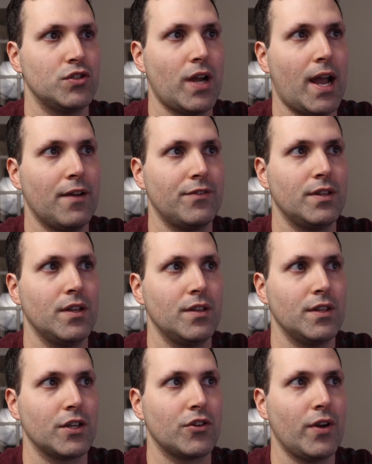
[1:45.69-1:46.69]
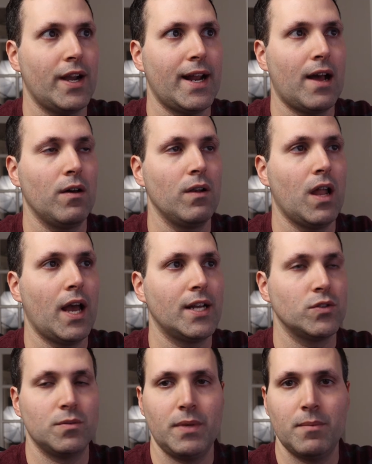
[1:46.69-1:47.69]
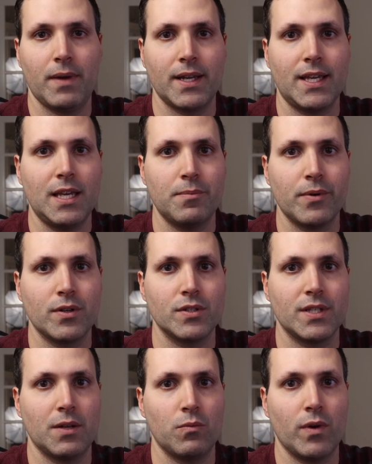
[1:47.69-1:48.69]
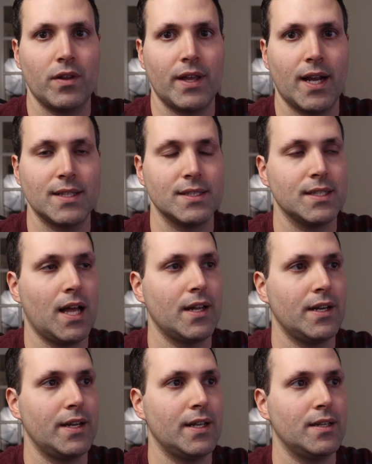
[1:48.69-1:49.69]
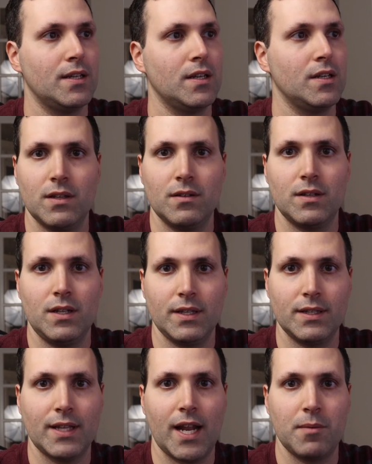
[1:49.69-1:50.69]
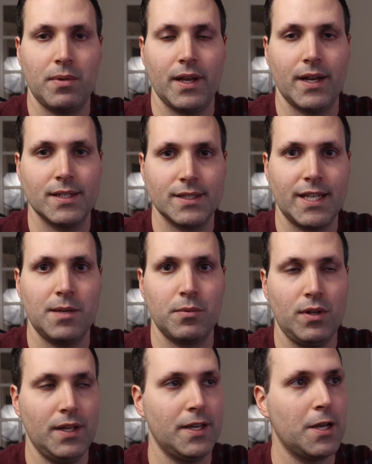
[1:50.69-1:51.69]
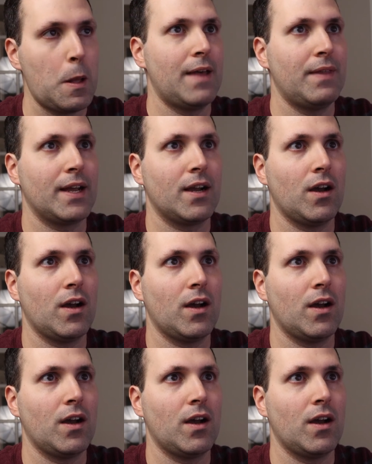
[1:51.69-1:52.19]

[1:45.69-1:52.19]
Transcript: draft. The grayed out lines would be my keepers and where they got slotted in, the league that I play in as a keeper league. And then